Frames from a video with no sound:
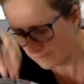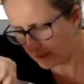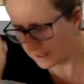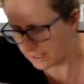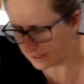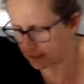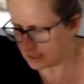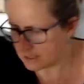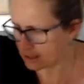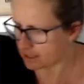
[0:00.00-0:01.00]

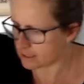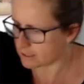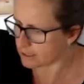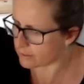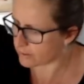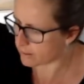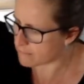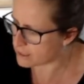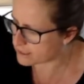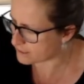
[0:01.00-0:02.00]
And I'm going to
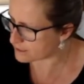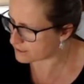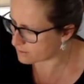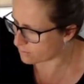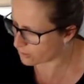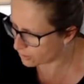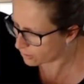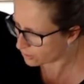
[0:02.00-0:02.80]
mix this through.